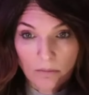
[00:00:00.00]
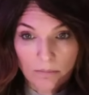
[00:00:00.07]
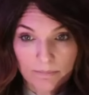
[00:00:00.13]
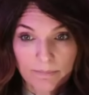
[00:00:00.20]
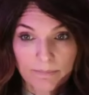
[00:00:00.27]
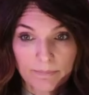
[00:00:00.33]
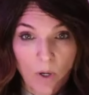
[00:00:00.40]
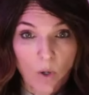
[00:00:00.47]

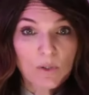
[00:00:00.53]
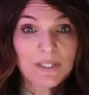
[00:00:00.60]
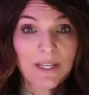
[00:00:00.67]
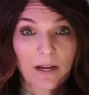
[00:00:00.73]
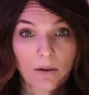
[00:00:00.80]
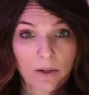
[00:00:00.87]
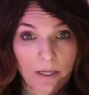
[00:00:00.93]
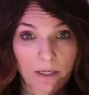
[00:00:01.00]
most
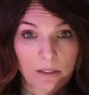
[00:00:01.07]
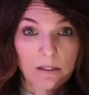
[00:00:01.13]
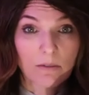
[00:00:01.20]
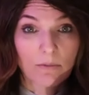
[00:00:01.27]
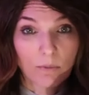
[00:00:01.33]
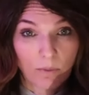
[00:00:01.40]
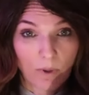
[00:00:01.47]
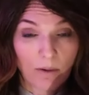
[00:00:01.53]
areas of,
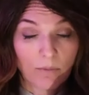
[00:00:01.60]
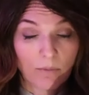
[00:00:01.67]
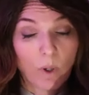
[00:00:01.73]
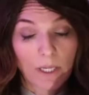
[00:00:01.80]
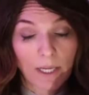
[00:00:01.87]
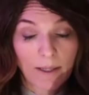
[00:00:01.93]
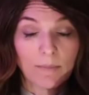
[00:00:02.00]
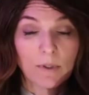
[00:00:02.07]
of what
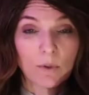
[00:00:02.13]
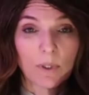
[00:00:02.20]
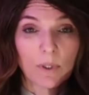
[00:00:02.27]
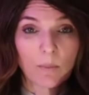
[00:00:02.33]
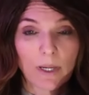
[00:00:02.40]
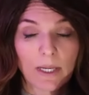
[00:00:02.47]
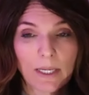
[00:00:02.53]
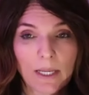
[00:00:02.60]
I'm doing
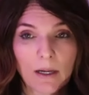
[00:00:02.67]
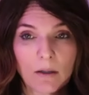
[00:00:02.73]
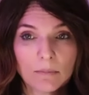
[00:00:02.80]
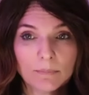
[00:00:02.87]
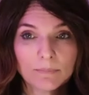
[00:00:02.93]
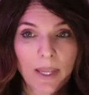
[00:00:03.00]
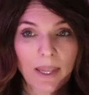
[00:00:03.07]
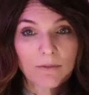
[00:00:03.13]
right now
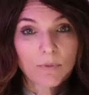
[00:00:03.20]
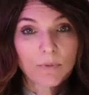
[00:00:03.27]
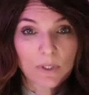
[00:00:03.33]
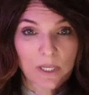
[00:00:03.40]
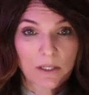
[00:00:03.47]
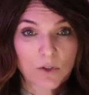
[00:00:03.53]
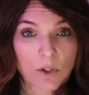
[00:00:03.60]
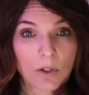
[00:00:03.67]
and for
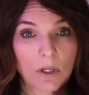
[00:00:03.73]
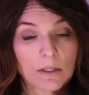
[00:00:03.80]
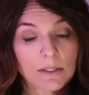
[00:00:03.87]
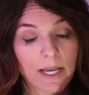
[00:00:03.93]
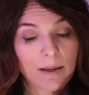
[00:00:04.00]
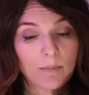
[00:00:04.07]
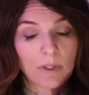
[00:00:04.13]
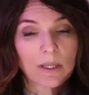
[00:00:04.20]
such a long
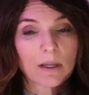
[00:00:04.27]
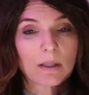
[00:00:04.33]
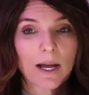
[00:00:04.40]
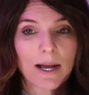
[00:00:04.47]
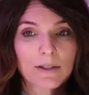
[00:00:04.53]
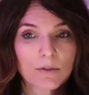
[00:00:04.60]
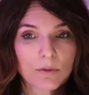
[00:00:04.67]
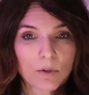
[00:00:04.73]
time in the
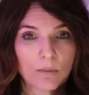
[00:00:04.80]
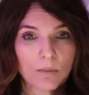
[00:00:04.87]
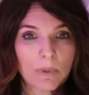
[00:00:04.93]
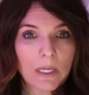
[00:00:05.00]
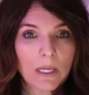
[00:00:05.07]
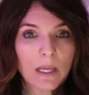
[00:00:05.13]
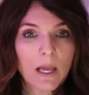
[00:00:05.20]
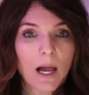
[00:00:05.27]
classroom.
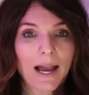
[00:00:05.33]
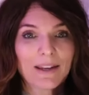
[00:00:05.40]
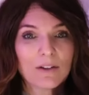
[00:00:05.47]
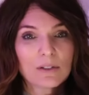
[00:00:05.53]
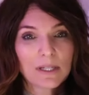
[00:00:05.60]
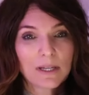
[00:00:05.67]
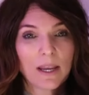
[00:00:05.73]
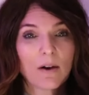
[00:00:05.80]
I used
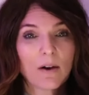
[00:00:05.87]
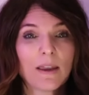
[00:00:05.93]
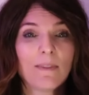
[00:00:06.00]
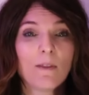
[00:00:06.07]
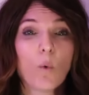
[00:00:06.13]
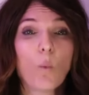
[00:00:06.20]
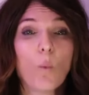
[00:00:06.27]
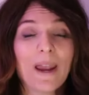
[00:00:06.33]
to carry
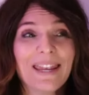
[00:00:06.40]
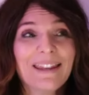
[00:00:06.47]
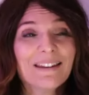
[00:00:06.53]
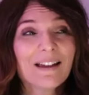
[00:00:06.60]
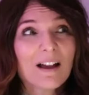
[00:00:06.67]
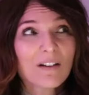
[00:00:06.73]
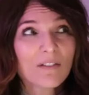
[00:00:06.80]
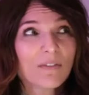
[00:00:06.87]
the weight
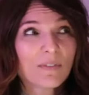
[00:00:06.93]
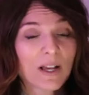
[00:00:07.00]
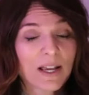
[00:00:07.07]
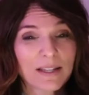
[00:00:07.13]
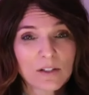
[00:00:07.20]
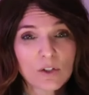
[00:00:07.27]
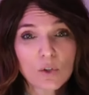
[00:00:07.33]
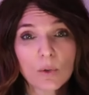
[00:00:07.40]
of a
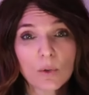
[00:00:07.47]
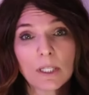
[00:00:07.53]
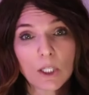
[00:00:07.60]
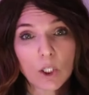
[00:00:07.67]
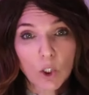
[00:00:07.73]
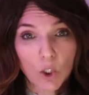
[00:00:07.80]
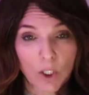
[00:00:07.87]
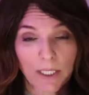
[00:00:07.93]
student
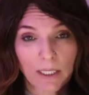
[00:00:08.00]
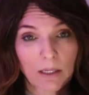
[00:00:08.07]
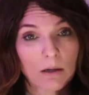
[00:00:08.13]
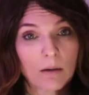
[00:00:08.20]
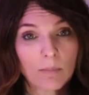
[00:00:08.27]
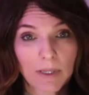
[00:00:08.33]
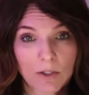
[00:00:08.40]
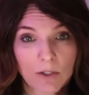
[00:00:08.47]
learning
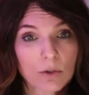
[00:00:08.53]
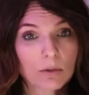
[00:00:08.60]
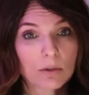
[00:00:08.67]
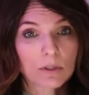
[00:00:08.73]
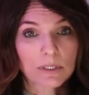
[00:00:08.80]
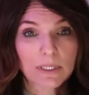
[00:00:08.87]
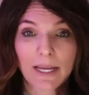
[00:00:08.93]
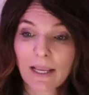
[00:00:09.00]
on my
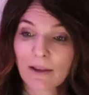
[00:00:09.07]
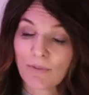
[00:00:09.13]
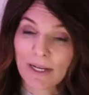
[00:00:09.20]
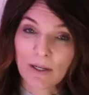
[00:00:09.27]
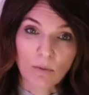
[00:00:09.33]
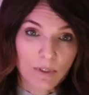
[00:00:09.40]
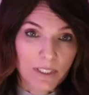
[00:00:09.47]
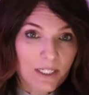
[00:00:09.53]
shoulders. Like if I
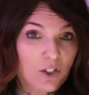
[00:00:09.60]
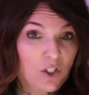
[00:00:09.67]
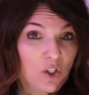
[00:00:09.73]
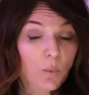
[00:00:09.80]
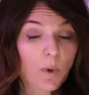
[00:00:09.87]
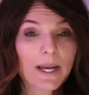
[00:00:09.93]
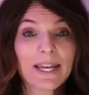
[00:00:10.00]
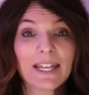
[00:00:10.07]
don't mm. teach it mm.
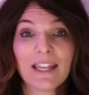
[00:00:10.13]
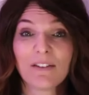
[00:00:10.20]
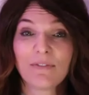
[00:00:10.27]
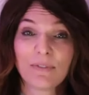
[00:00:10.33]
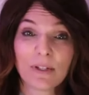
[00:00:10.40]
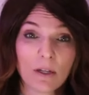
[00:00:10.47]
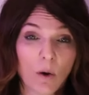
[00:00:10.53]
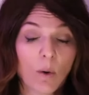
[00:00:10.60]
right, if
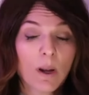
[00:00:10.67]
you know,